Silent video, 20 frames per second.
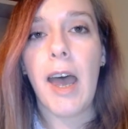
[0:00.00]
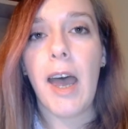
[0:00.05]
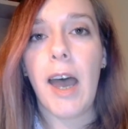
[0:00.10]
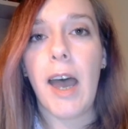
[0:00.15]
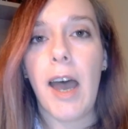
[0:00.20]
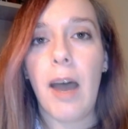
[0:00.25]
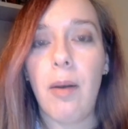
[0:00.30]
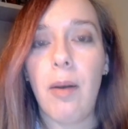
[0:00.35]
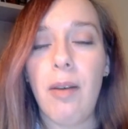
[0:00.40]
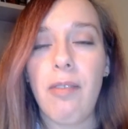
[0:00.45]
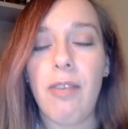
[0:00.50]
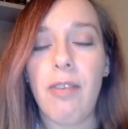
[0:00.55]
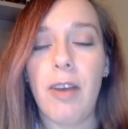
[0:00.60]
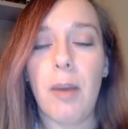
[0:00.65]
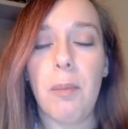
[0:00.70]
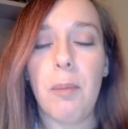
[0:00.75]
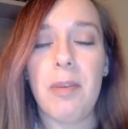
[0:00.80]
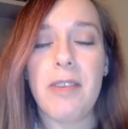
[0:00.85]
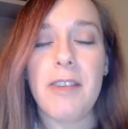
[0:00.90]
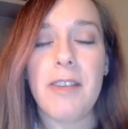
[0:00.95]

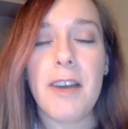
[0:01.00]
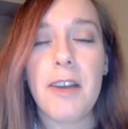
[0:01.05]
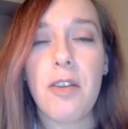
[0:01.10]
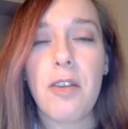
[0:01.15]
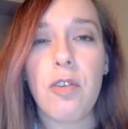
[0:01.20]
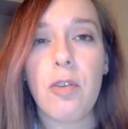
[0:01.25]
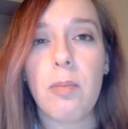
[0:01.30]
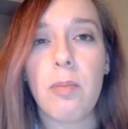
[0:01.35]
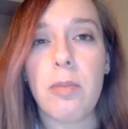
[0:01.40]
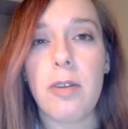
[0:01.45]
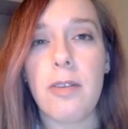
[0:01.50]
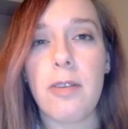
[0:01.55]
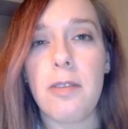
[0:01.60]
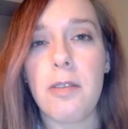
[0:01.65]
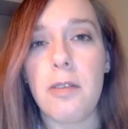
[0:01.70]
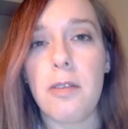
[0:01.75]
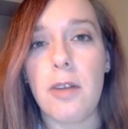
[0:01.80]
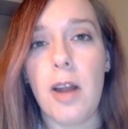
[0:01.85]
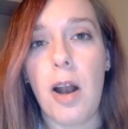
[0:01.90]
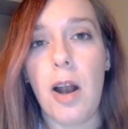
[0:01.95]
However, besides from
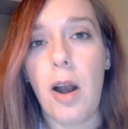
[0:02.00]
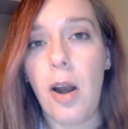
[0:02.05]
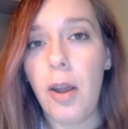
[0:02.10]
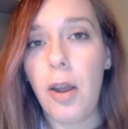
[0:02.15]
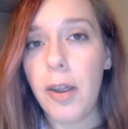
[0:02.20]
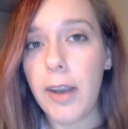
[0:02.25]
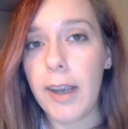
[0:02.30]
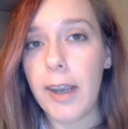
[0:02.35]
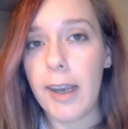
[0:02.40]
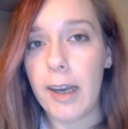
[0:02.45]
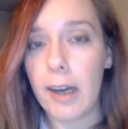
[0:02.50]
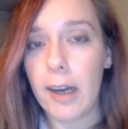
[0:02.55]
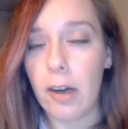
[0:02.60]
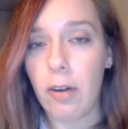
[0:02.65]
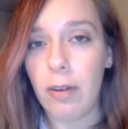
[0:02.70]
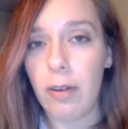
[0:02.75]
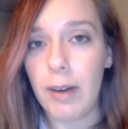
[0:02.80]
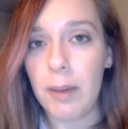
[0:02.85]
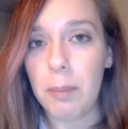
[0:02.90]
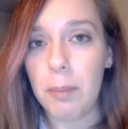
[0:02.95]
just looking
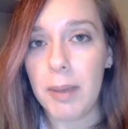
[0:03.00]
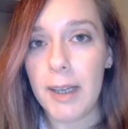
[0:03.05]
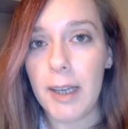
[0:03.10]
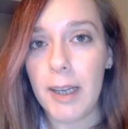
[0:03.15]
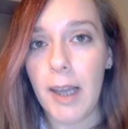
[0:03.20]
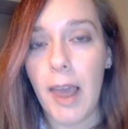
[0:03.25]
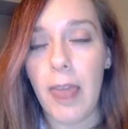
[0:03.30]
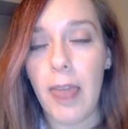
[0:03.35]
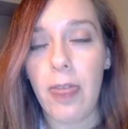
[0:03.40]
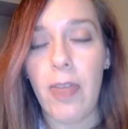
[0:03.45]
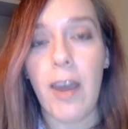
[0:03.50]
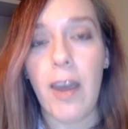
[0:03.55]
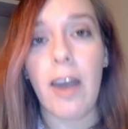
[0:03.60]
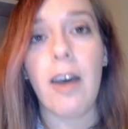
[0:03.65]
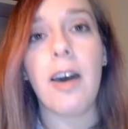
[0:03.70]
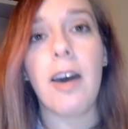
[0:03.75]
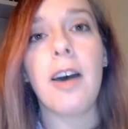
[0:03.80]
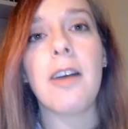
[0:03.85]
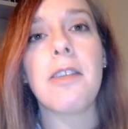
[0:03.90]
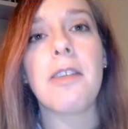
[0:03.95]
creepy, there
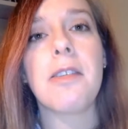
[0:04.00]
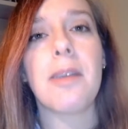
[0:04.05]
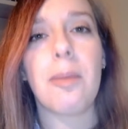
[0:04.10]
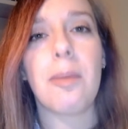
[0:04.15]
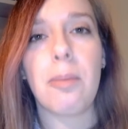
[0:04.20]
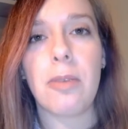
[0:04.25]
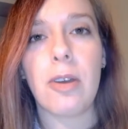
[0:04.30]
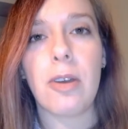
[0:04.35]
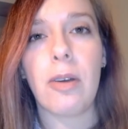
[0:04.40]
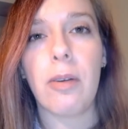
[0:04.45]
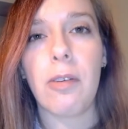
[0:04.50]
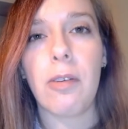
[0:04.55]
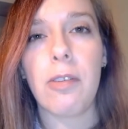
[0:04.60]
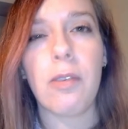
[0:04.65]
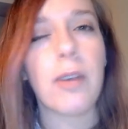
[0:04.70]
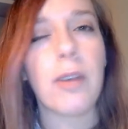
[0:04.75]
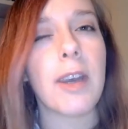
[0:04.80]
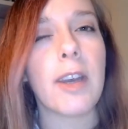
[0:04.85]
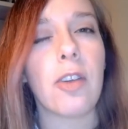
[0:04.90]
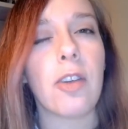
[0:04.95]
are some
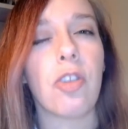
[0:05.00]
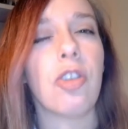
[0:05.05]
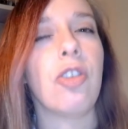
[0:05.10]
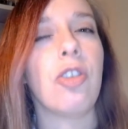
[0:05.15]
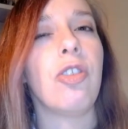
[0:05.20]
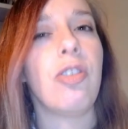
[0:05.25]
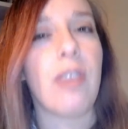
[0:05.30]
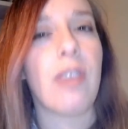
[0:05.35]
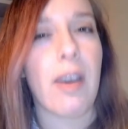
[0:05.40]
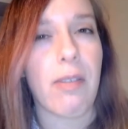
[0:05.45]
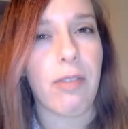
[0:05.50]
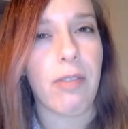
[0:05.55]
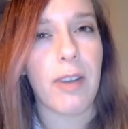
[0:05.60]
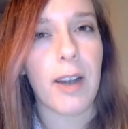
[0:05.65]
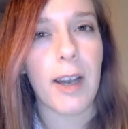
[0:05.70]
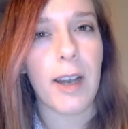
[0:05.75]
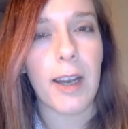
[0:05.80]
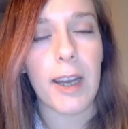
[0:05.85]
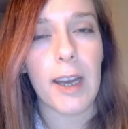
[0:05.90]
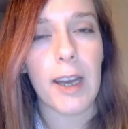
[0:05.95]
dolls that you should
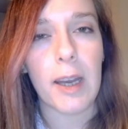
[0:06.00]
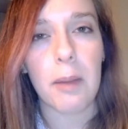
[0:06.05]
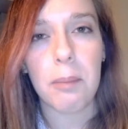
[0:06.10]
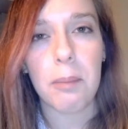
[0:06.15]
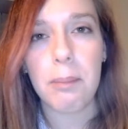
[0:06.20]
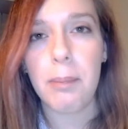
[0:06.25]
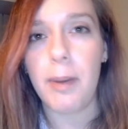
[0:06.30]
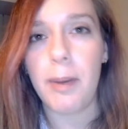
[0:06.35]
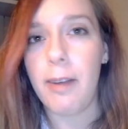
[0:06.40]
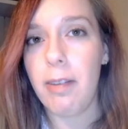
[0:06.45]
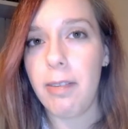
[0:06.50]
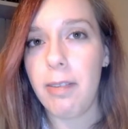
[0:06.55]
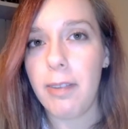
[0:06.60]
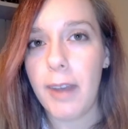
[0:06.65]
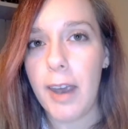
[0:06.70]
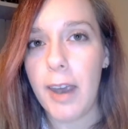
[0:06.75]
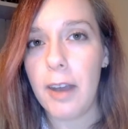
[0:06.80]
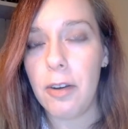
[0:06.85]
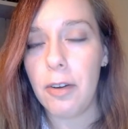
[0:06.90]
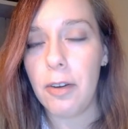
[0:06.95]
definitely be
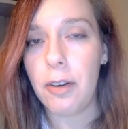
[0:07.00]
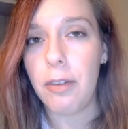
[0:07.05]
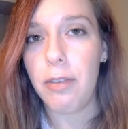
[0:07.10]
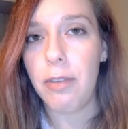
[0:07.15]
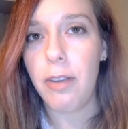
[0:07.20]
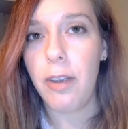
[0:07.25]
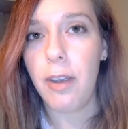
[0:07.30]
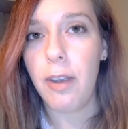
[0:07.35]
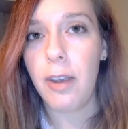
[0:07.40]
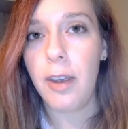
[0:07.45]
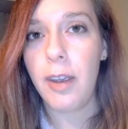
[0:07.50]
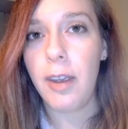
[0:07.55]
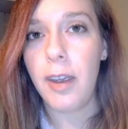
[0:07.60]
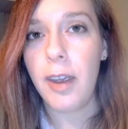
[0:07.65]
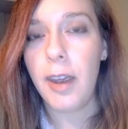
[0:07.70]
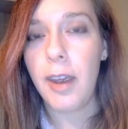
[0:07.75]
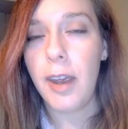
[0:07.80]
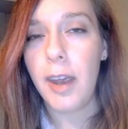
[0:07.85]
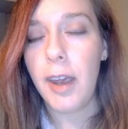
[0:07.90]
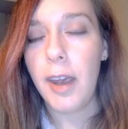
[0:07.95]
scared of.
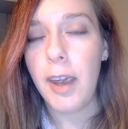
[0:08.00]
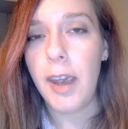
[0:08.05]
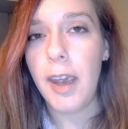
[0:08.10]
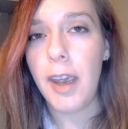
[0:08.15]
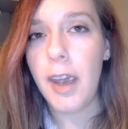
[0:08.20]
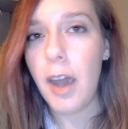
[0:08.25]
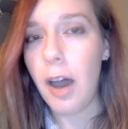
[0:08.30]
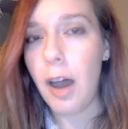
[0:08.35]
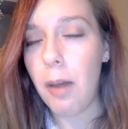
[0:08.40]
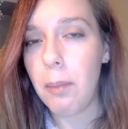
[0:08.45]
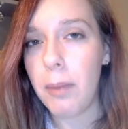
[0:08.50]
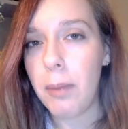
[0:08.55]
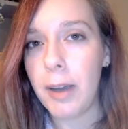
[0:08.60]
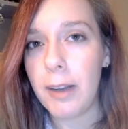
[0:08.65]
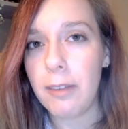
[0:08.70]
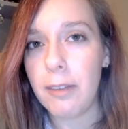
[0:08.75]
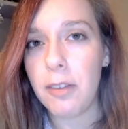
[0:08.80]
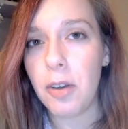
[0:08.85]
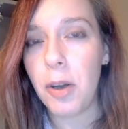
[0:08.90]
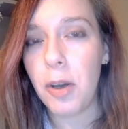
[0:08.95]
Here are
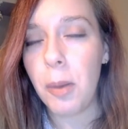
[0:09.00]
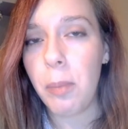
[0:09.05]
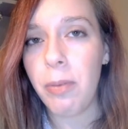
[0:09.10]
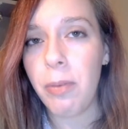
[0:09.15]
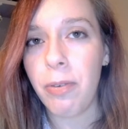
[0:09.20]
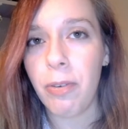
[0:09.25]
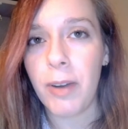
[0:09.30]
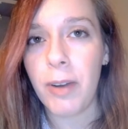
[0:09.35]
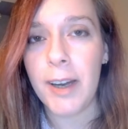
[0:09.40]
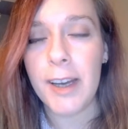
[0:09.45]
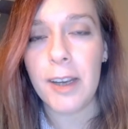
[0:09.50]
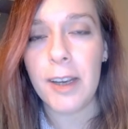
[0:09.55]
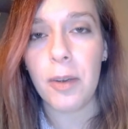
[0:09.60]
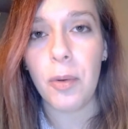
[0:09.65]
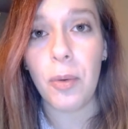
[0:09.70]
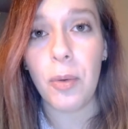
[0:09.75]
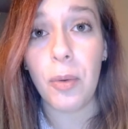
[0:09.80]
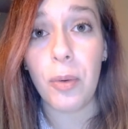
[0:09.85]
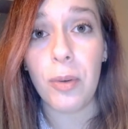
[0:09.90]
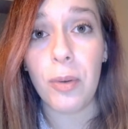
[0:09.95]
my top 3
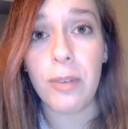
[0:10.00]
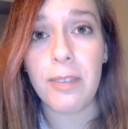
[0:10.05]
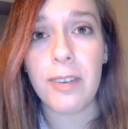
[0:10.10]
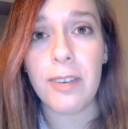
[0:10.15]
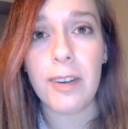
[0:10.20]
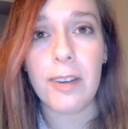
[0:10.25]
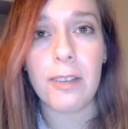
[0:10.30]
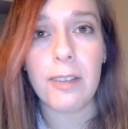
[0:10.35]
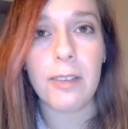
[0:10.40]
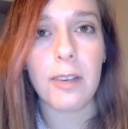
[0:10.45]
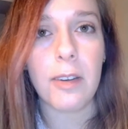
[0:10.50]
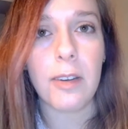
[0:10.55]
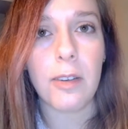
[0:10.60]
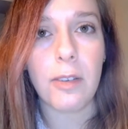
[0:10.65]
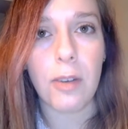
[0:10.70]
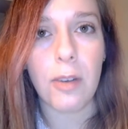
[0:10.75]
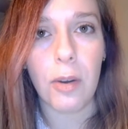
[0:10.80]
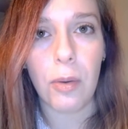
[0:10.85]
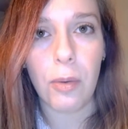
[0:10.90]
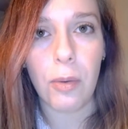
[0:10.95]
haunted
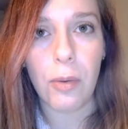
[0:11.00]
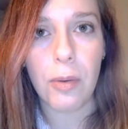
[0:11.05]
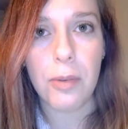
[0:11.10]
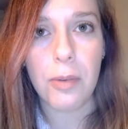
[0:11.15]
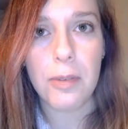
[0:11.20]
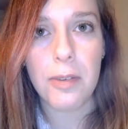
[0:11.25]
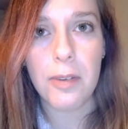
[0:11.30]
dolls.